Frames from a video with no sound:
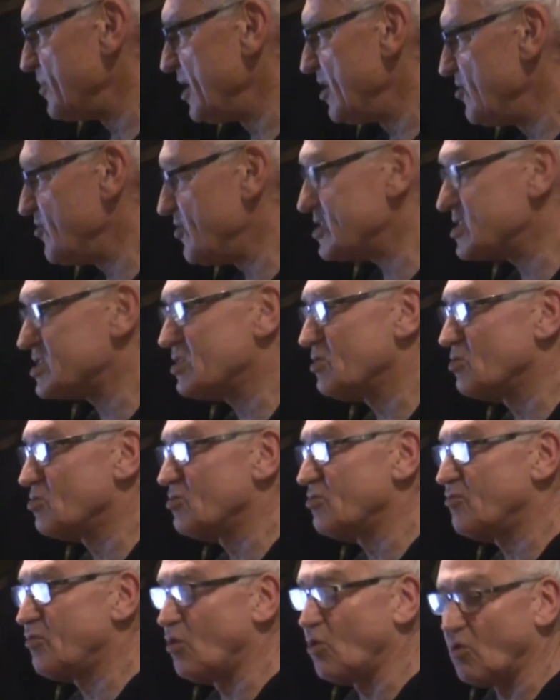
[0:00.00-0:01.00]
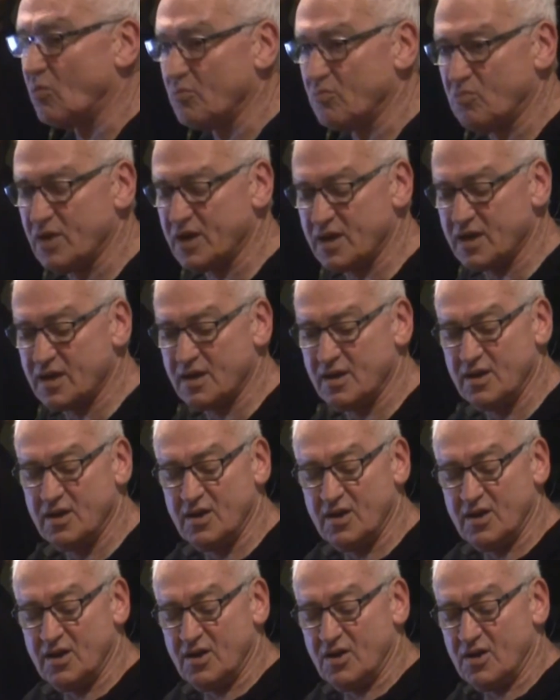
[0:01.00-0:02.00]
fiscal reform, where
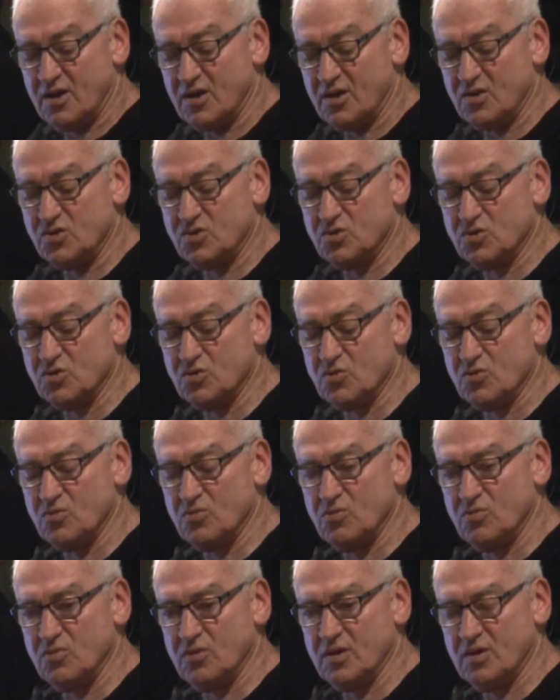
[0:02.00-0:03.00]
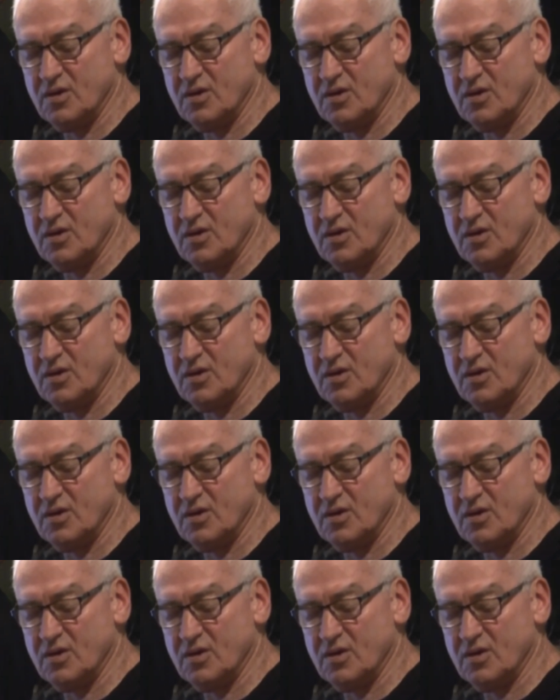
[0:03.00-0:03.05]
you